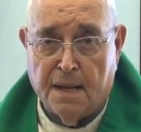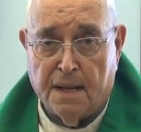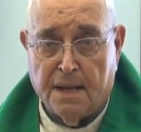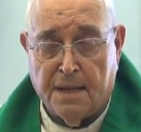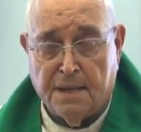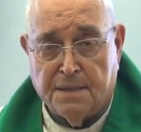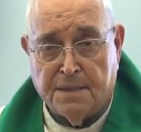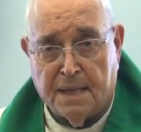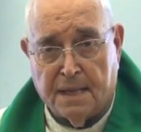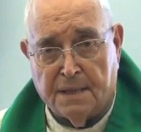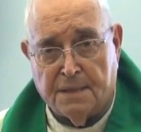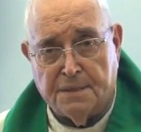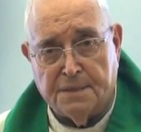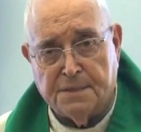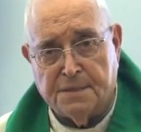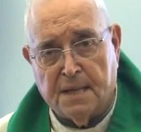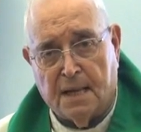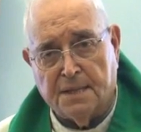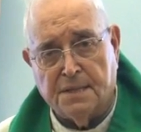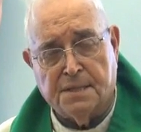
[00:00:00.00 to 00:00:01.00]
He
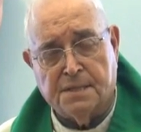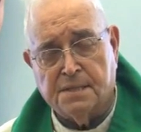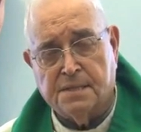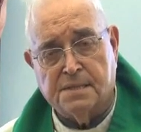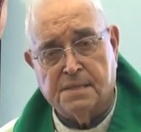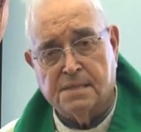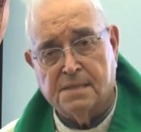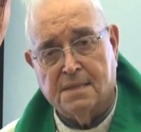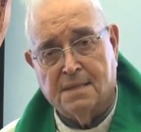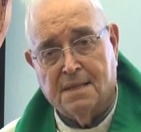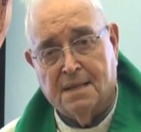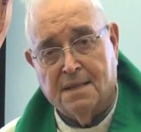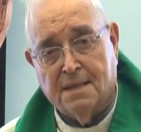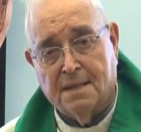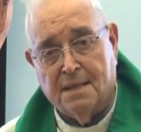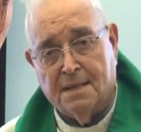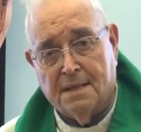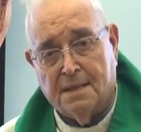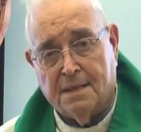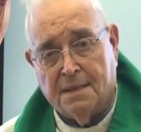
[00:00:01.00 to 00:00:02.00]
tells us
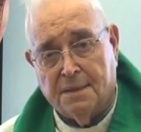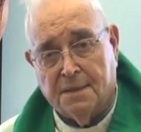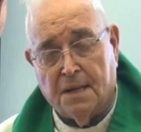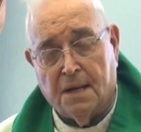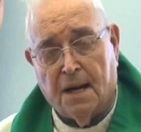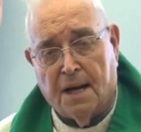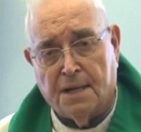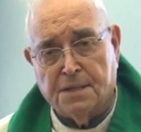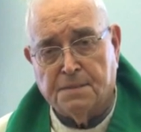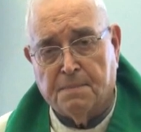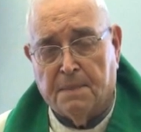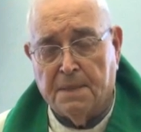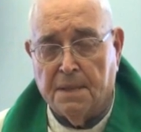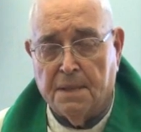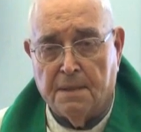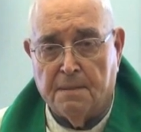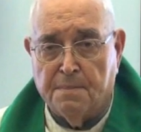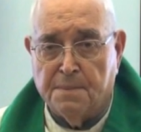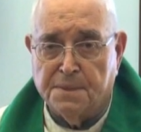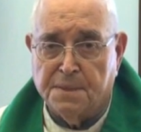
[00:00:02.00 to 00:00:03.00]
in the Gospel
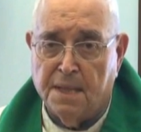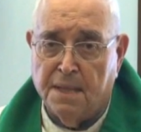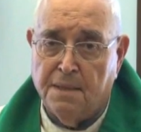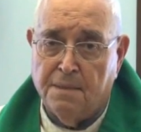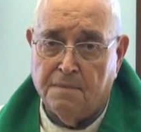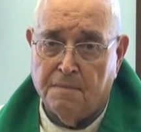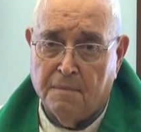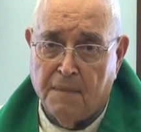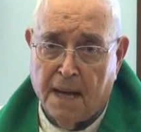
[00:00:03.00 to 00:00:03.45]
of St.